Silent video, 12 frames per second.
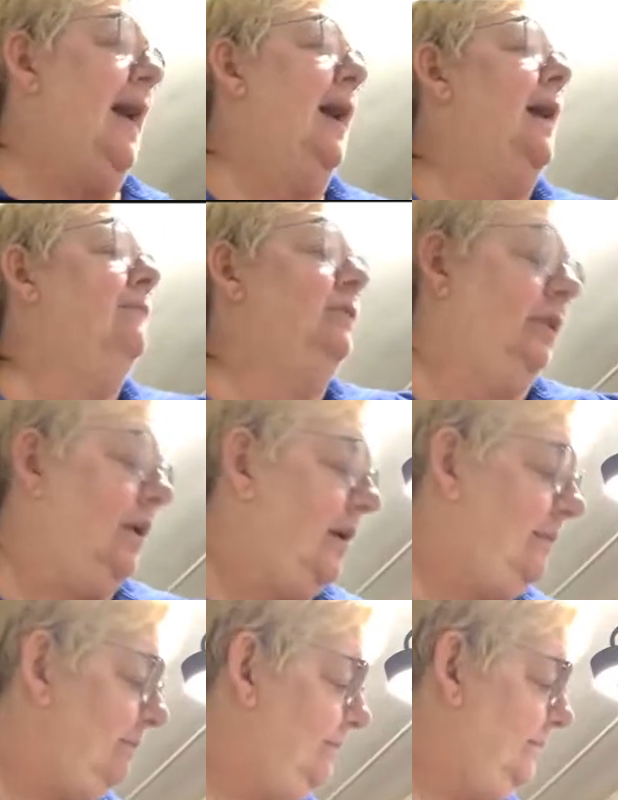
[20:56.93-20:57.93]
have a
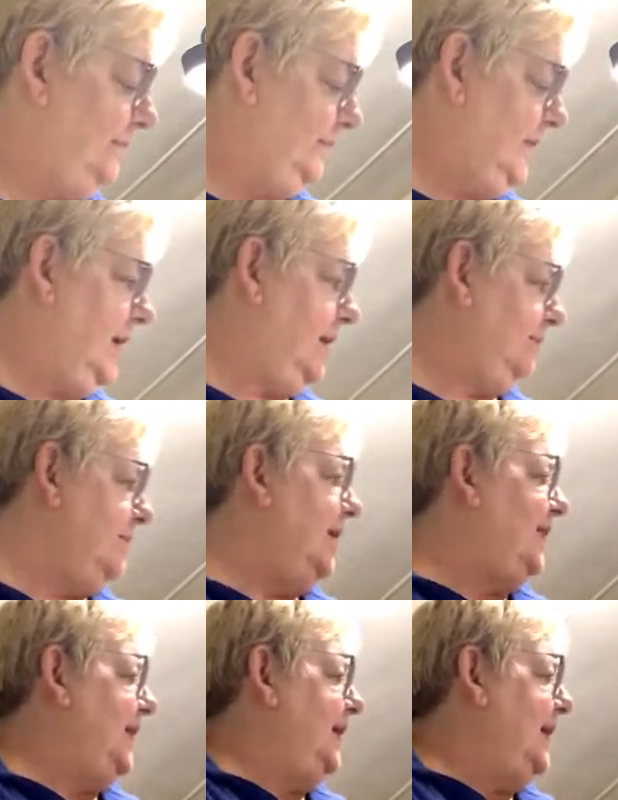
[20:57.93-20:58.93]
lot. I
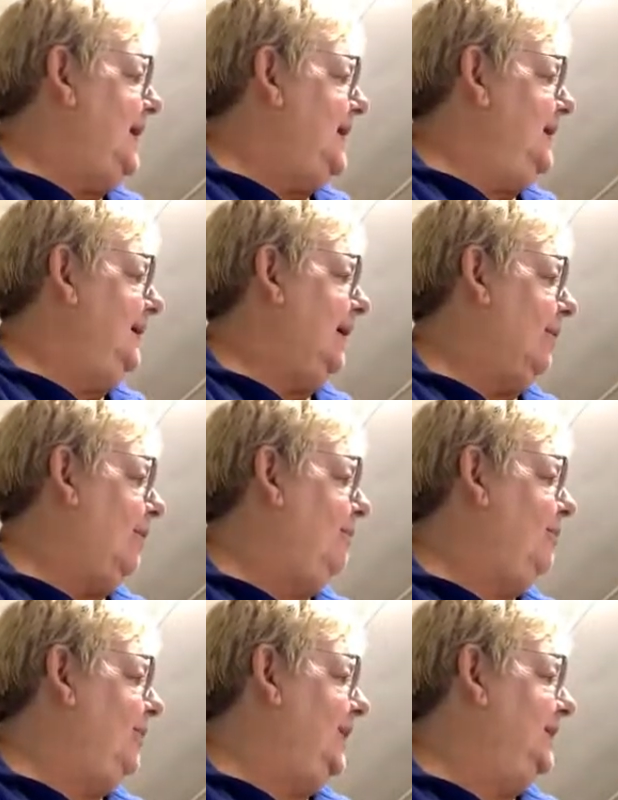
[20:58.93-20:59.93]
think
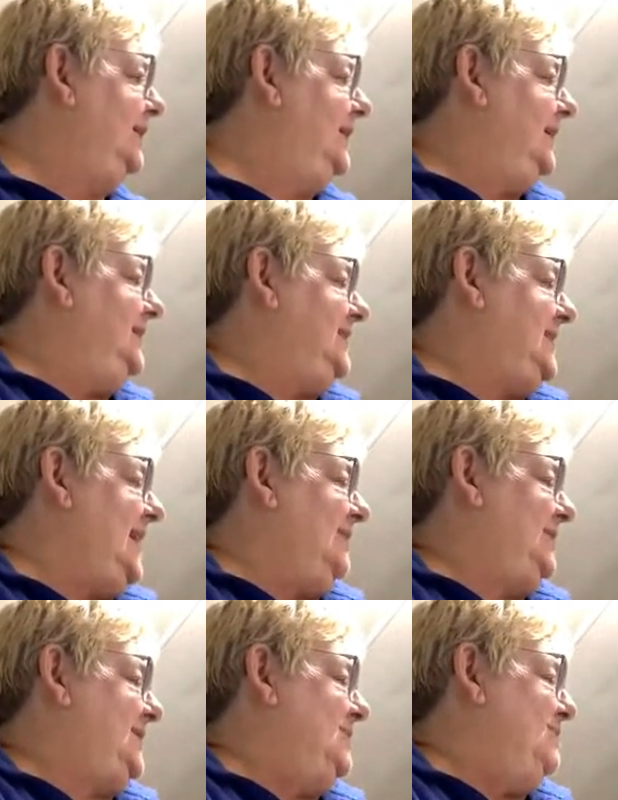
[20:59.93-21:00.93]
Carol pointed this
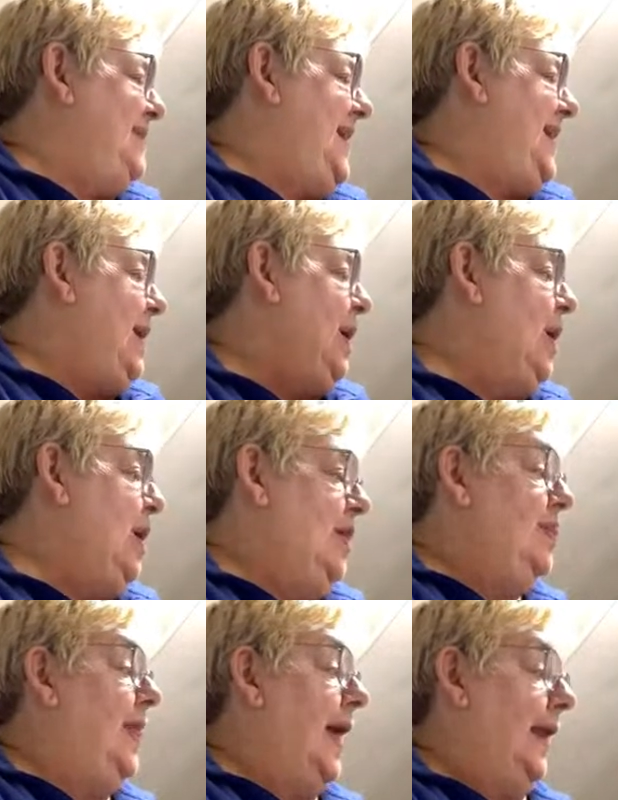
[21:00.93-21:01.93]
out to me
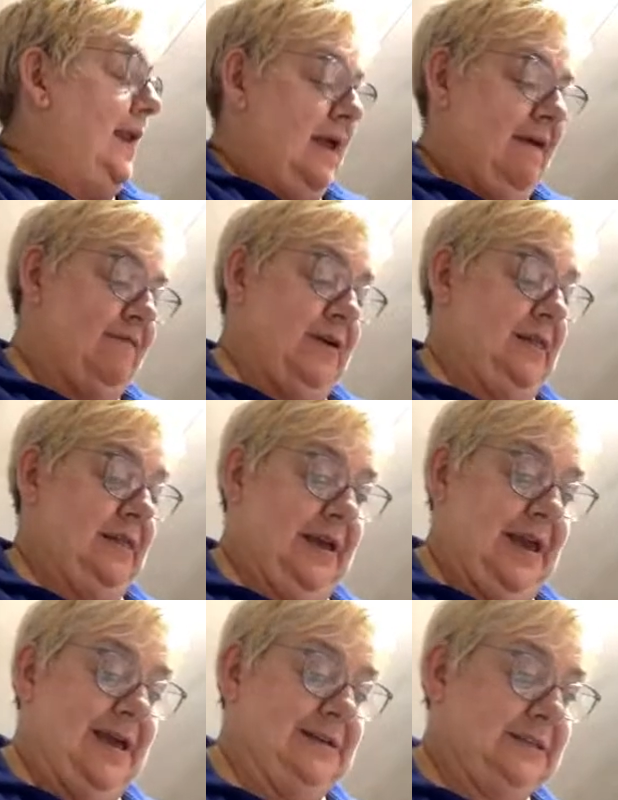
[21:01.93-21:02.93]
that
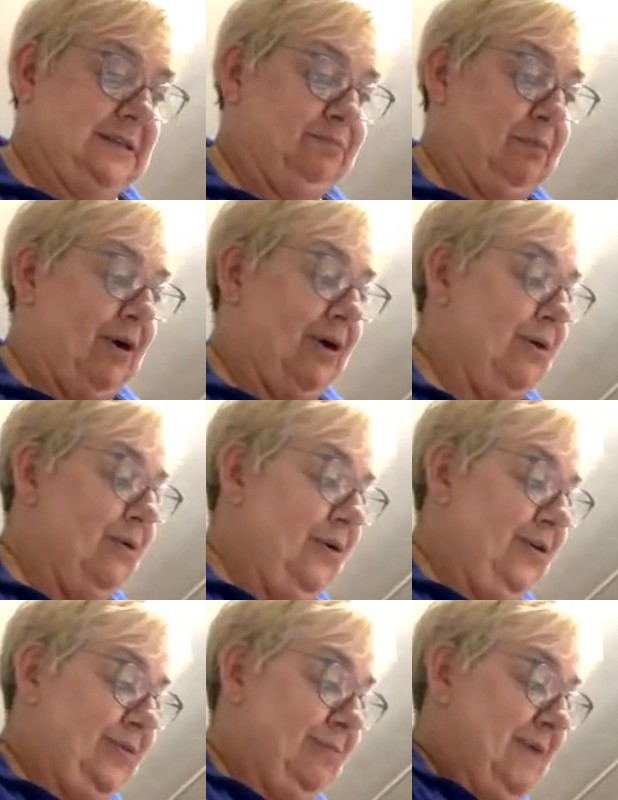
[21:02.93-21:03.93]
everything has sparkle
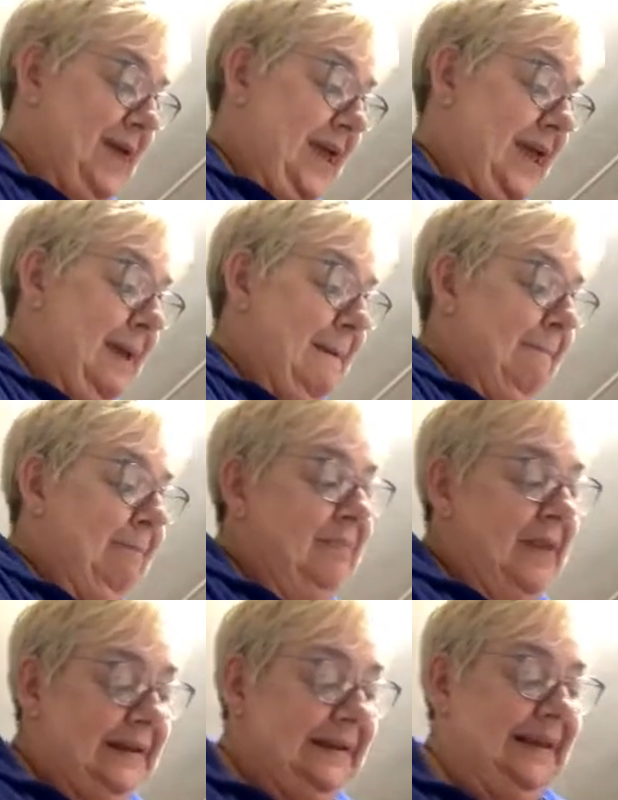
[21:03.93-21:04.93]
with me.
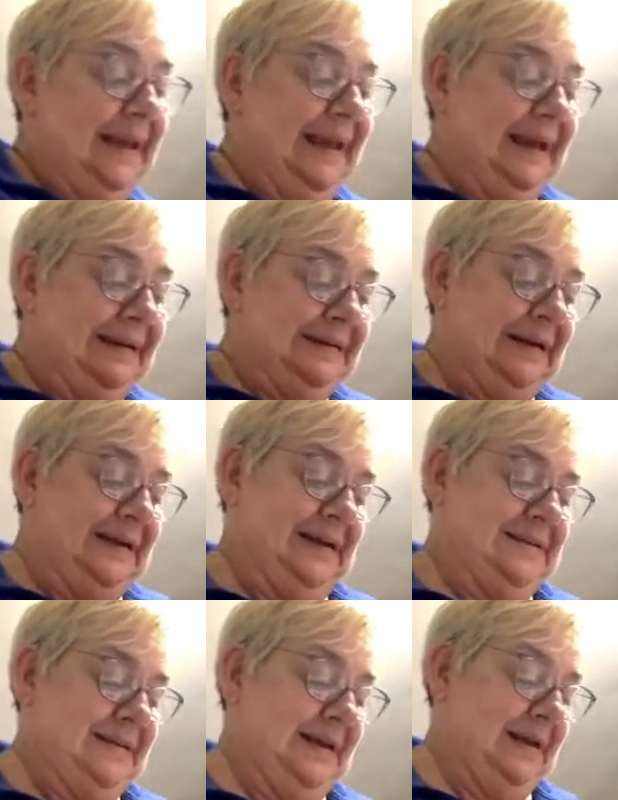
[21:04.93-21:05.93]
Yeah, I
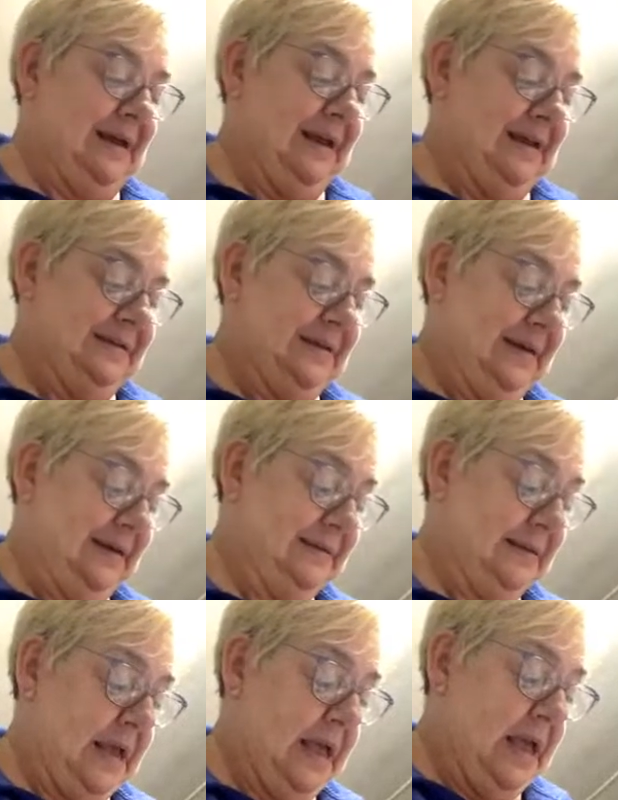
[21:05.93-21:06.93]
guess it kind of
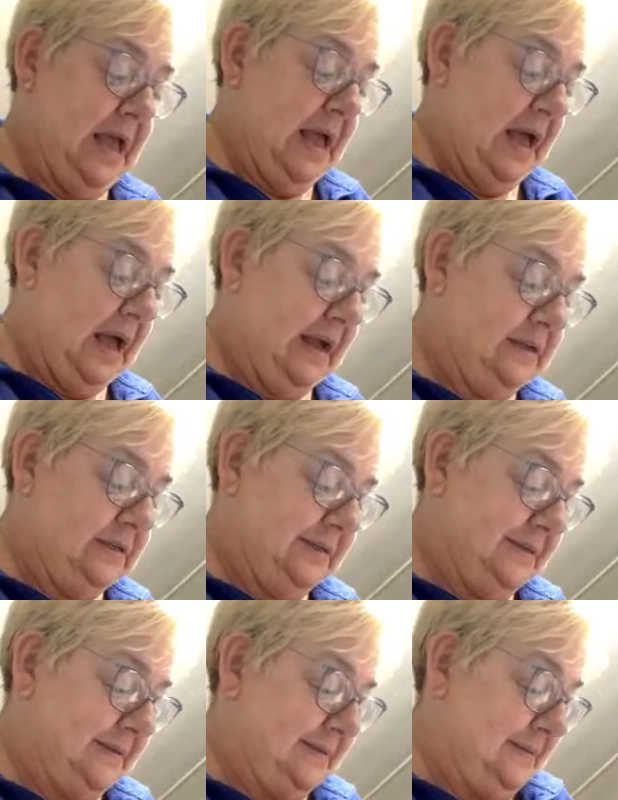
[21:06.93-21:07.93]
does. I
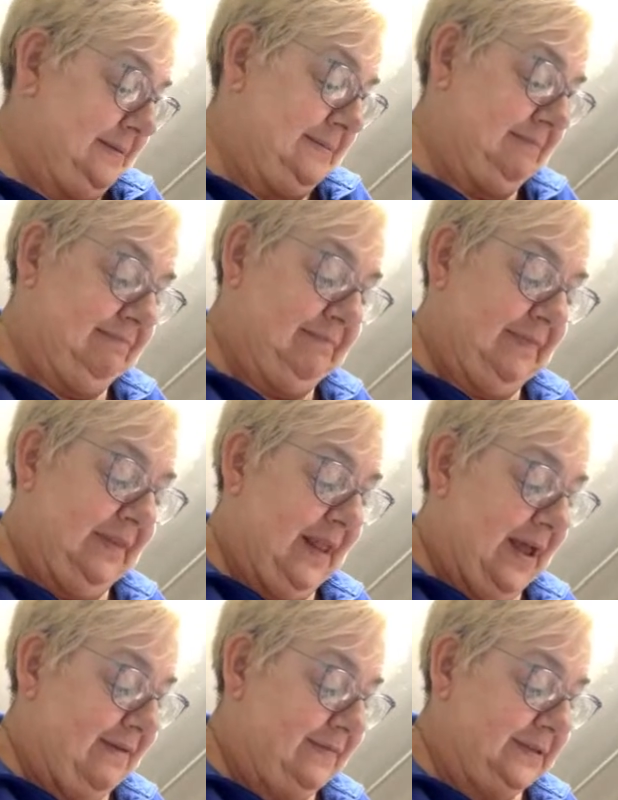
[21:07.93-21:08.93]
just
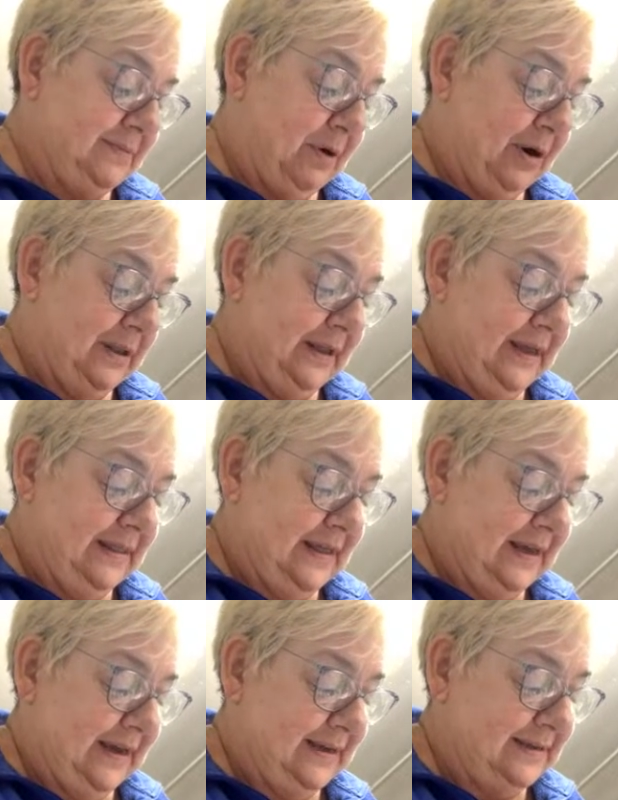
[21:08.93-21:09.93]
love sparkly
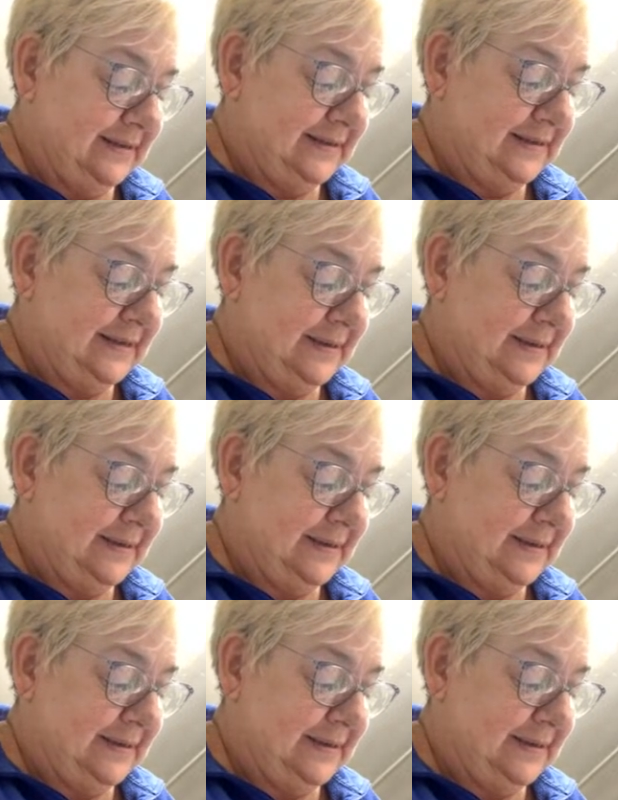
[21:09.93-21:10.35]
things.